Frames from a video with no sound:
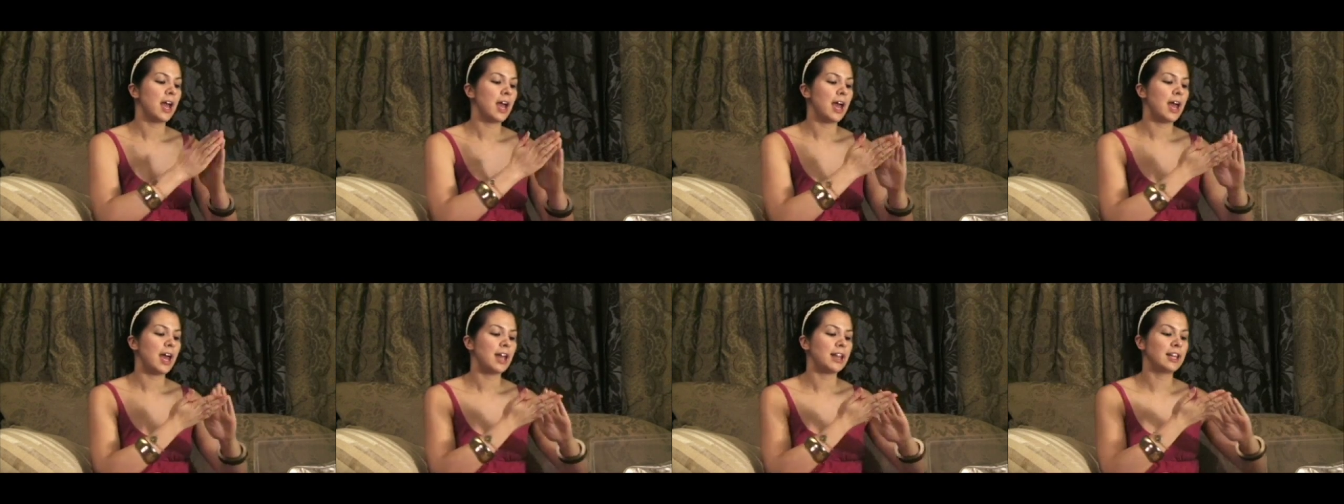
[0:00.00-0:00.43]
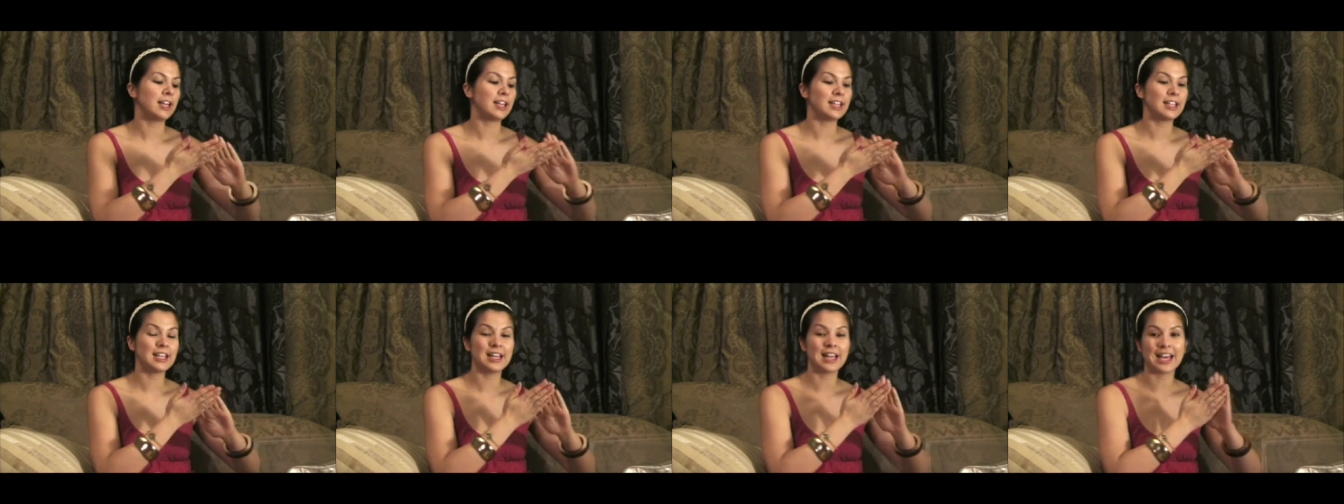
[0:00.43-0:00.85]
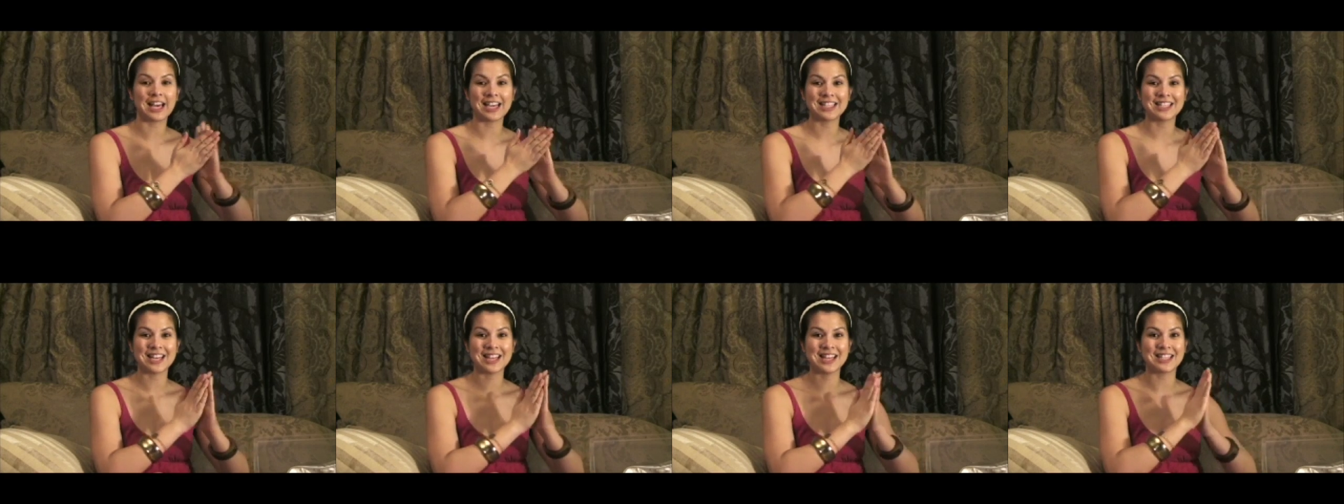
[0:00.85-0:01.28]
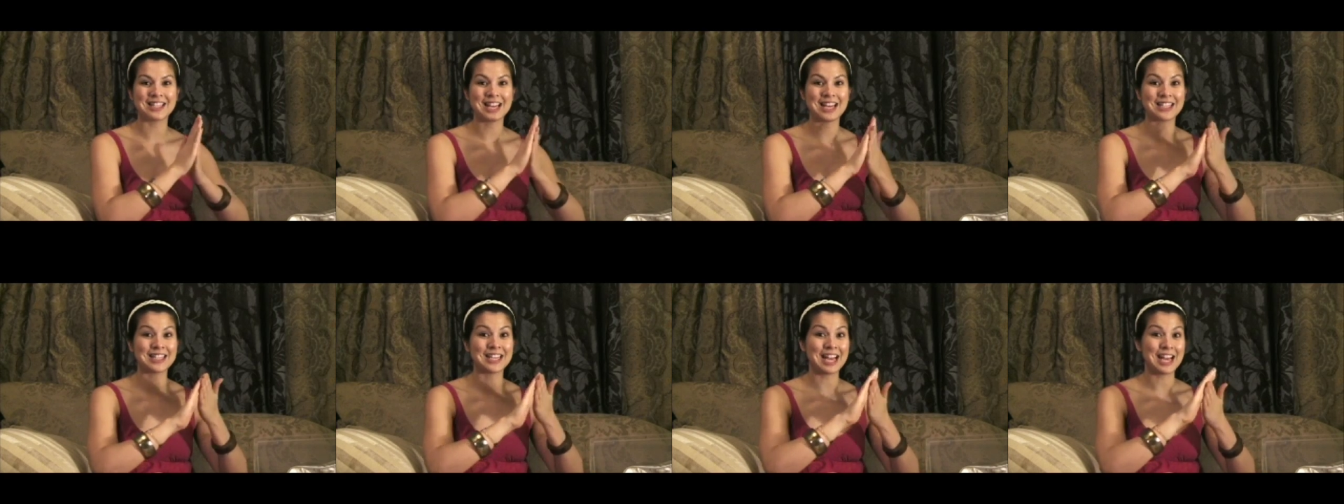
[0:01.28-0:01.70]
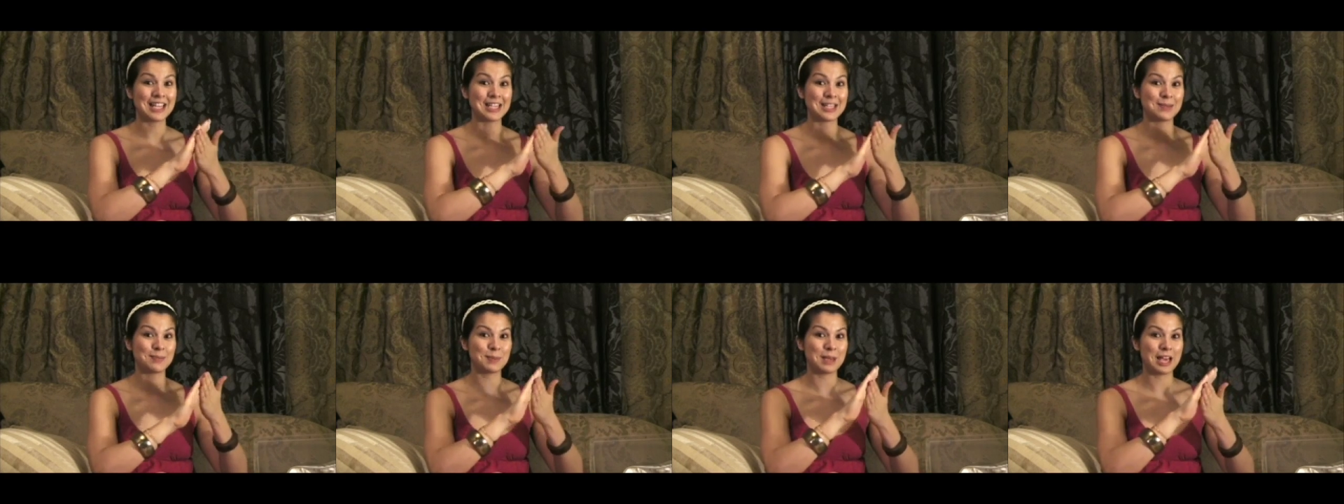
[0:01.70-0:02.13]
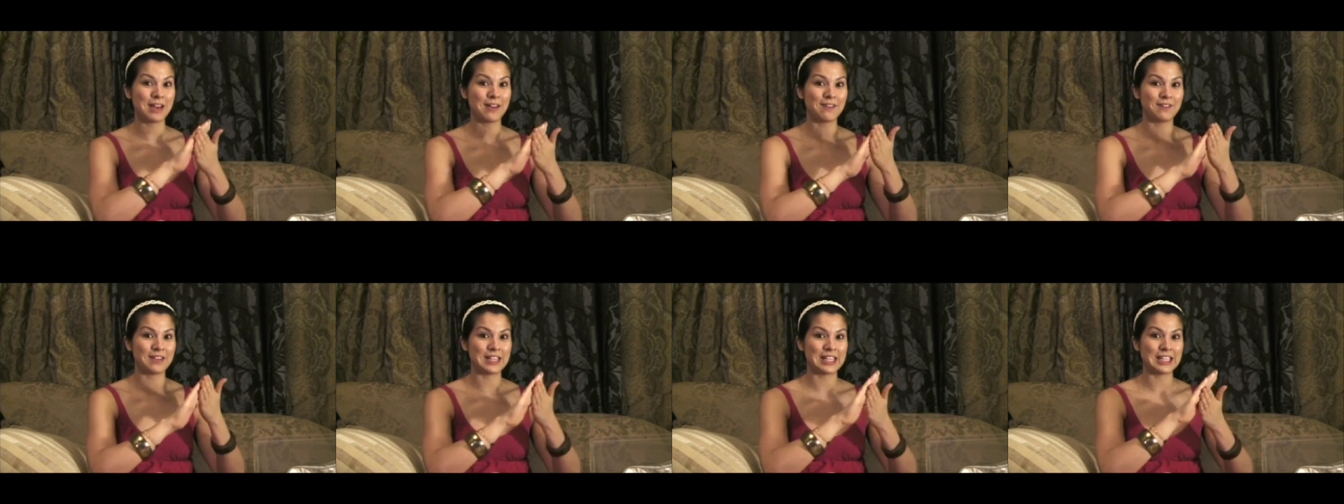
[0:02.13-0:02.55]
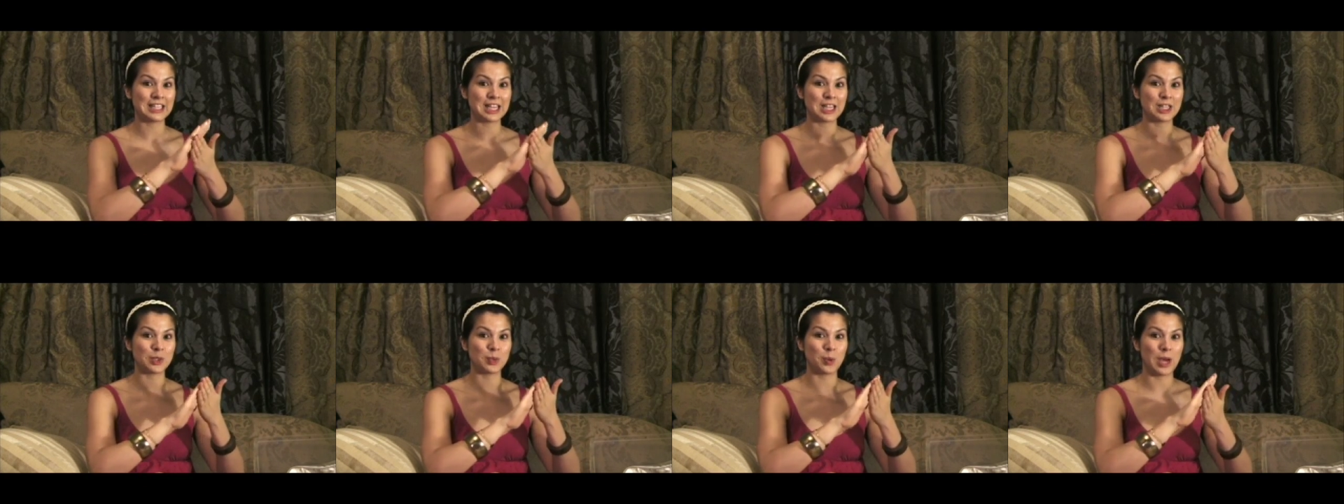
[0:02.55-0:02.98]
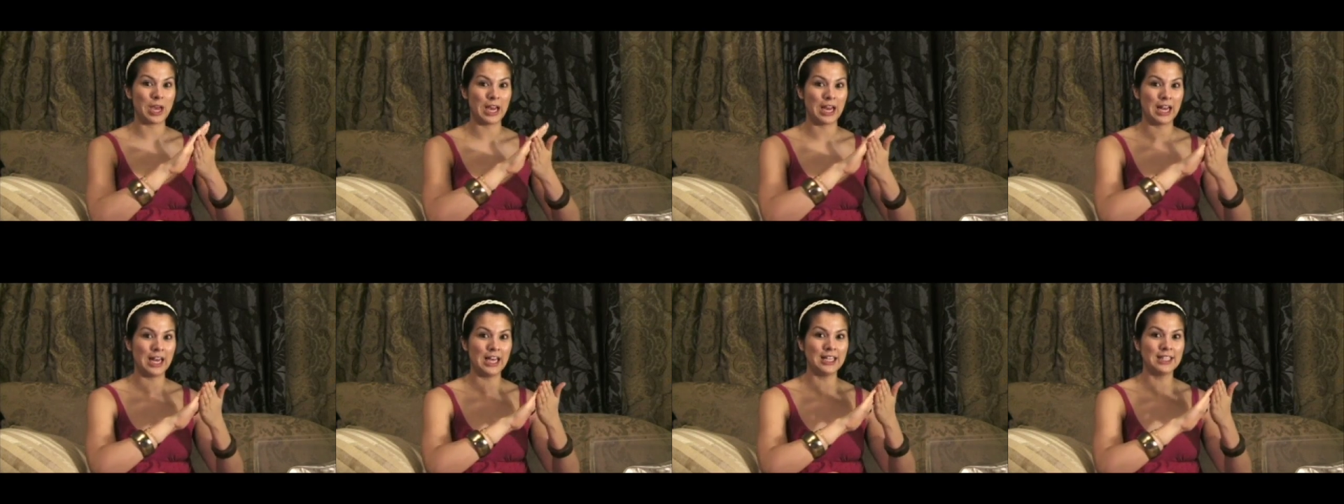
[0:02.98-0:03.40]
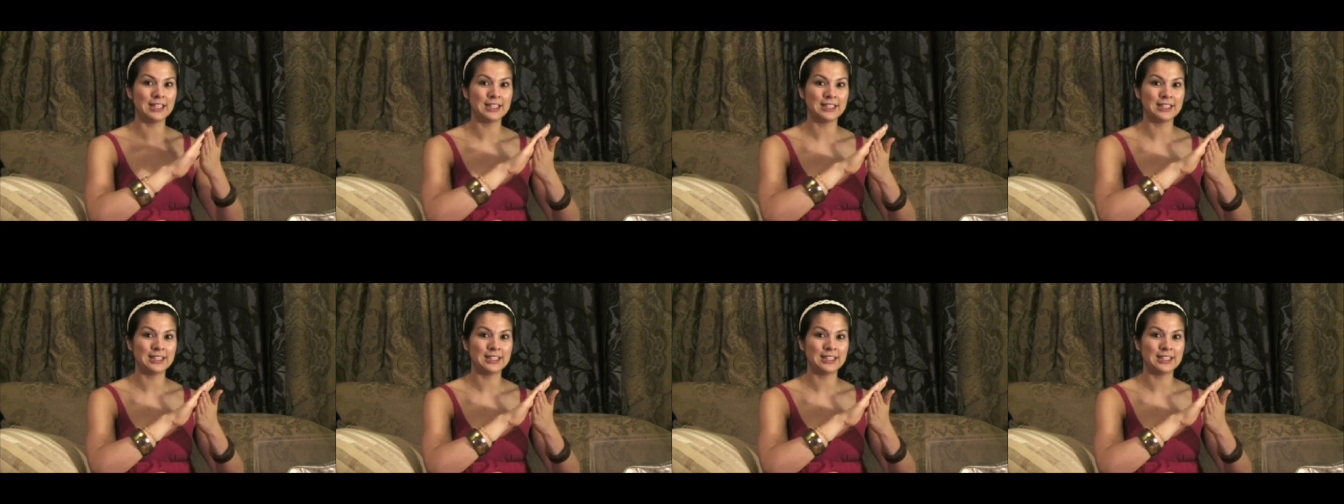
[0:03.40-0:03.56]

and luckily, like I said, this has an SPF in it as well.